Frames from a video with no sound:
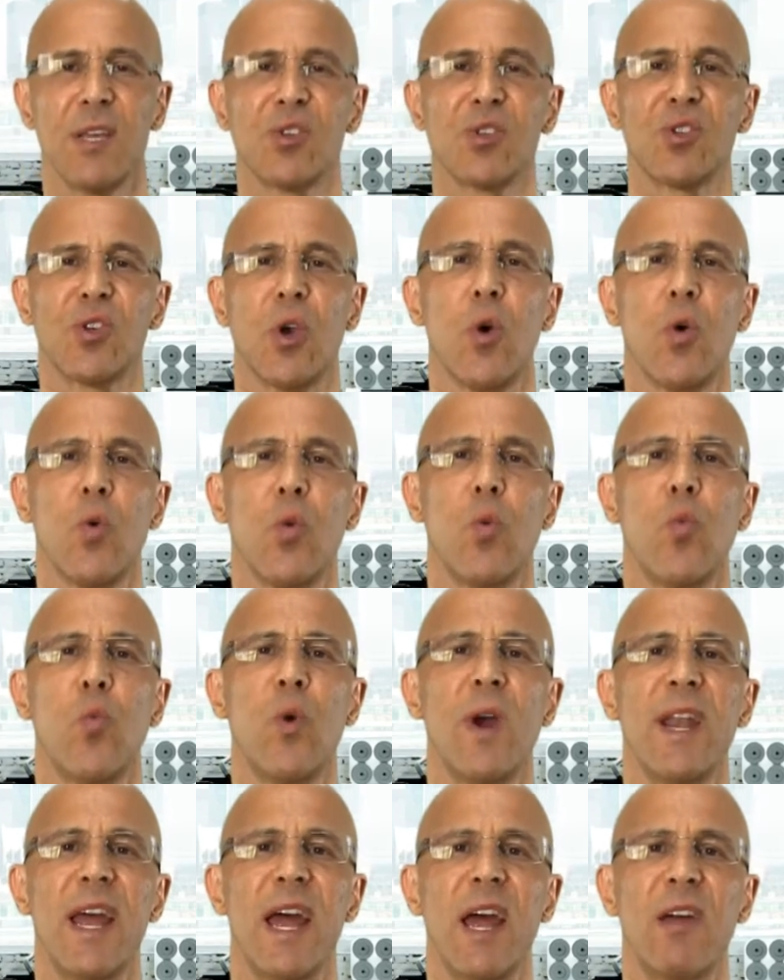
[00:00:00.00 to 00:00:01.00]
So,
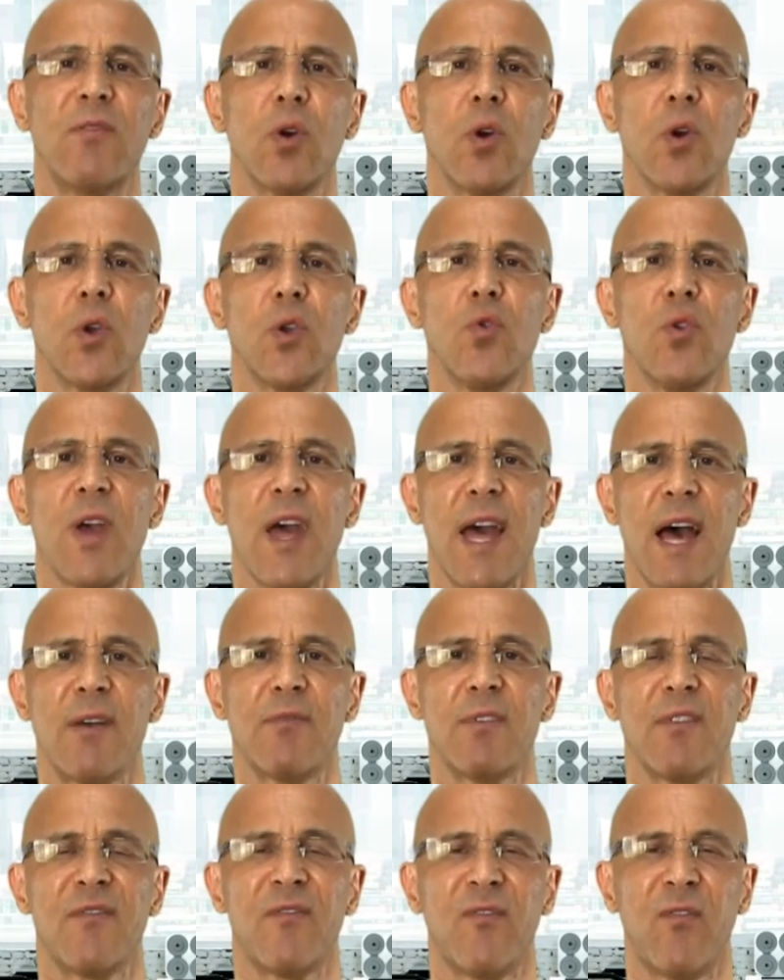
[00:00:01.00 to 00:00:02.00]
whenever you
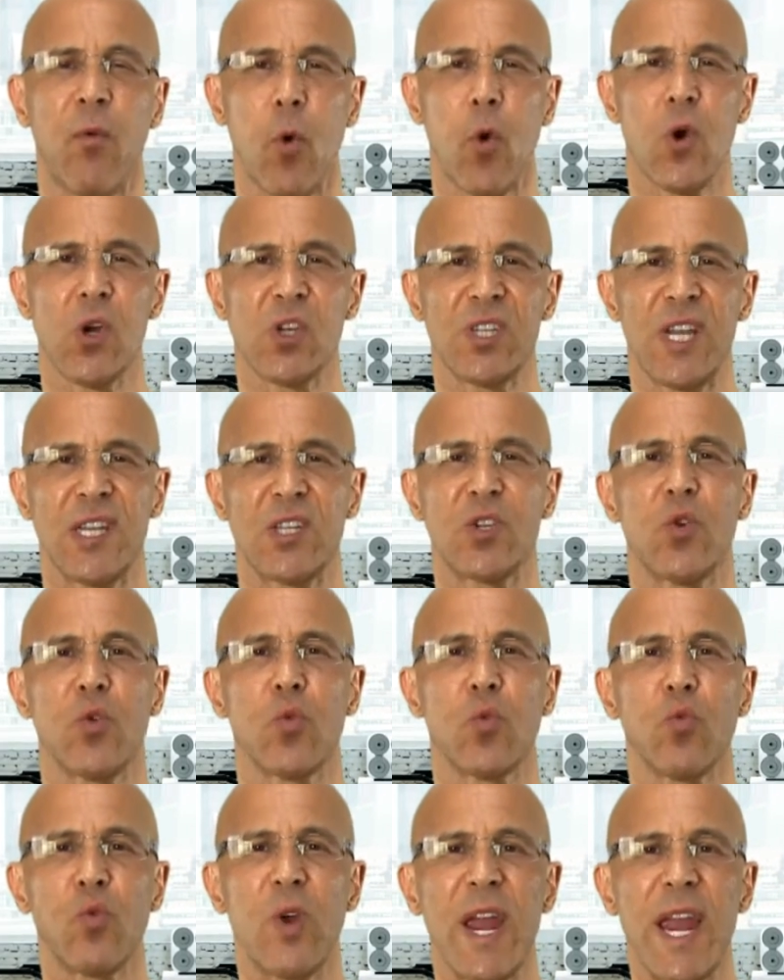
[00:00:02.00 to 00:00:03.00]
have a force that's
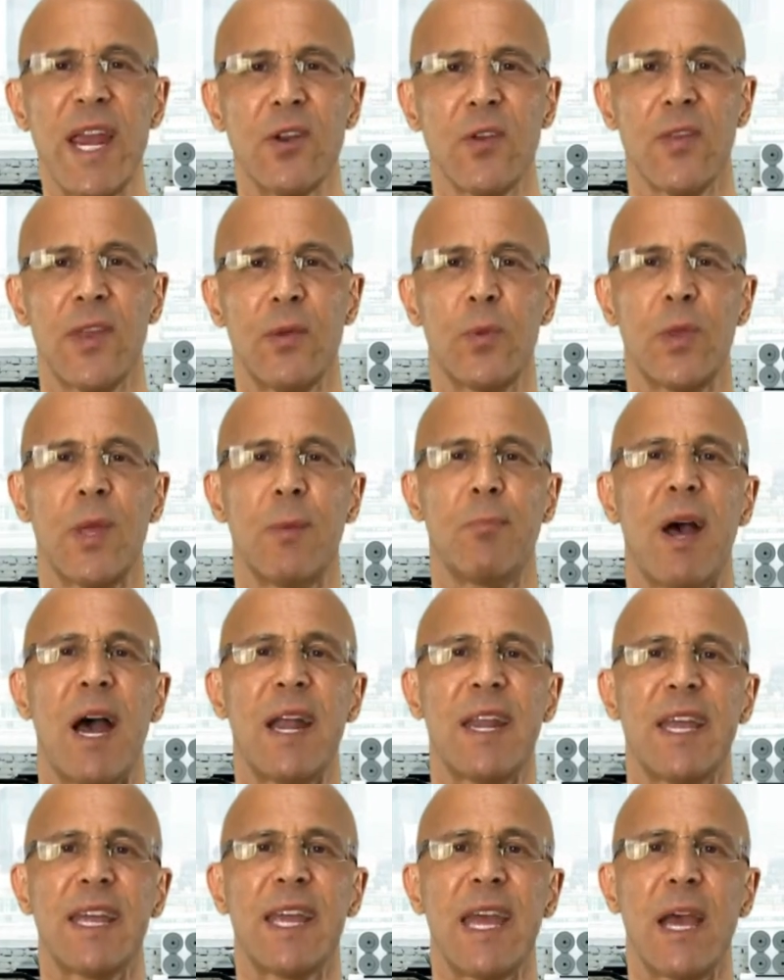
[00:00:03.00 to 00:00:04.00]
greater than what the
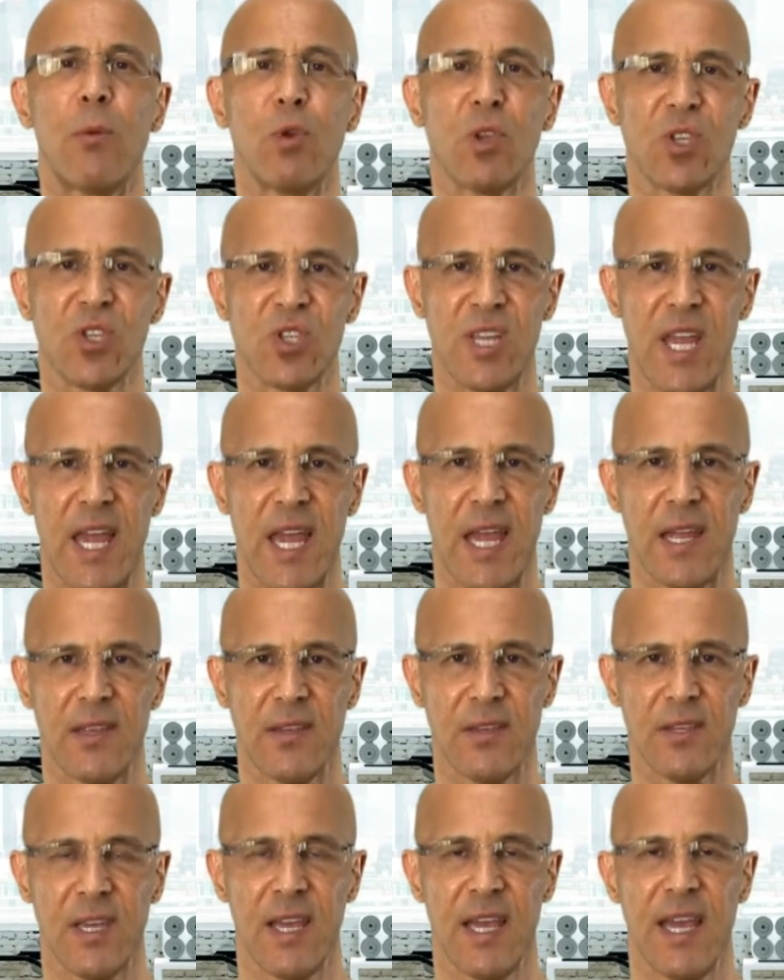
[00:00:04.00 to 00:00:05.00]
body can
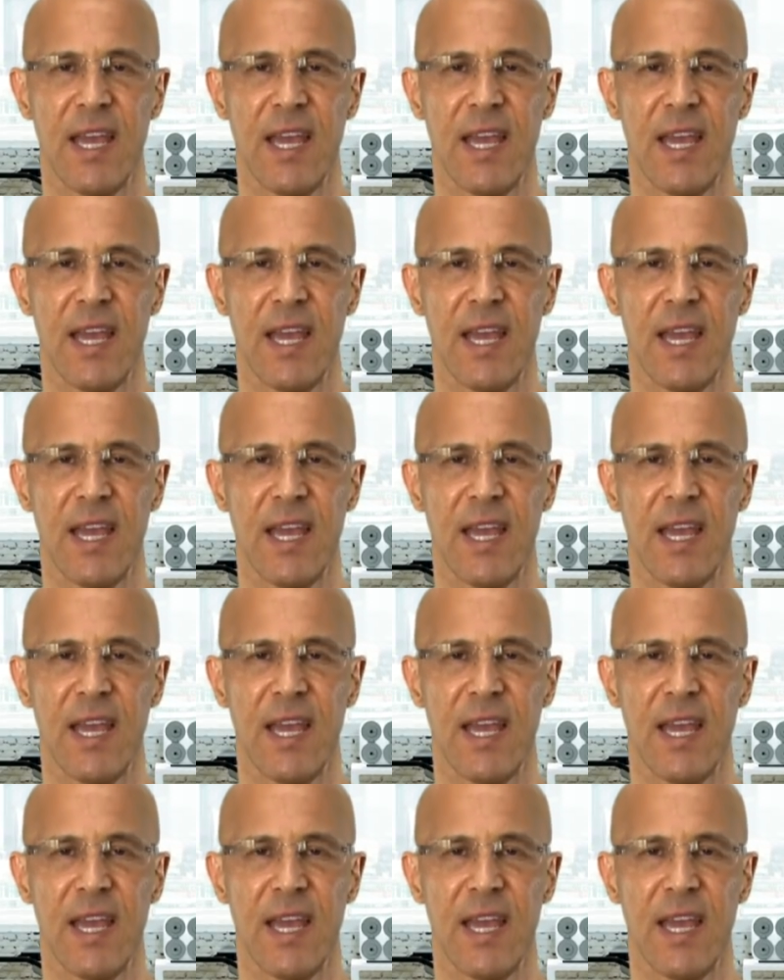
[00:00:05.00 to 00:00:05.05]
withstand,